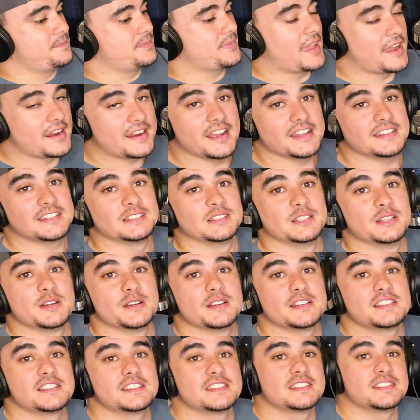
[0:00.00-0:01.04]
I got the
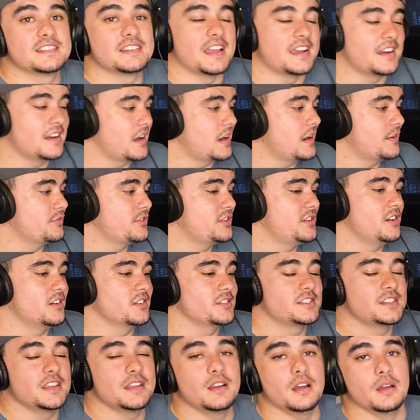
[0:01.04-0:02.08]
lyrics, I got everything all
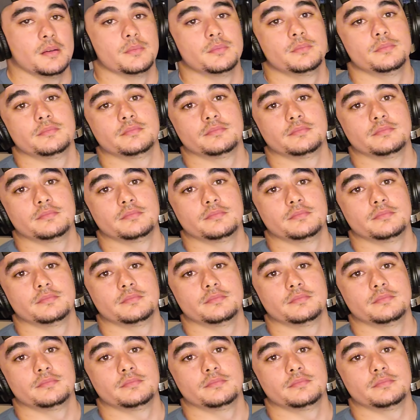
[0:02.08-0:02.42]
set up,